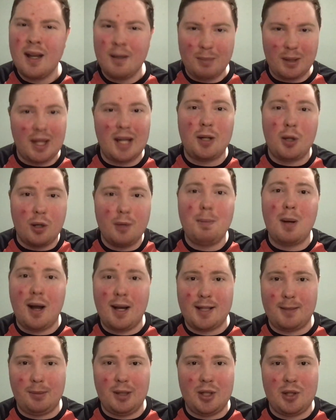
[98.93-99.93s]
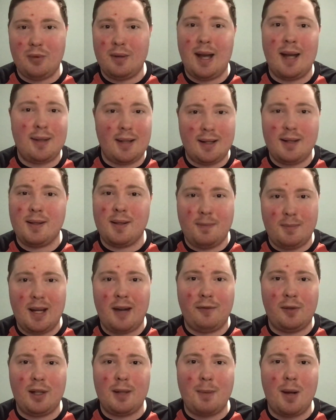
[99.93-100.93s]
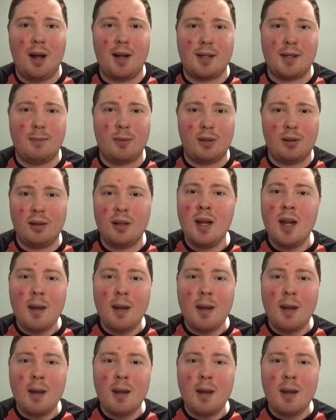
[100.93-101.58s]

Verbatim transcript: but they could possibly do that. That is definitely possible.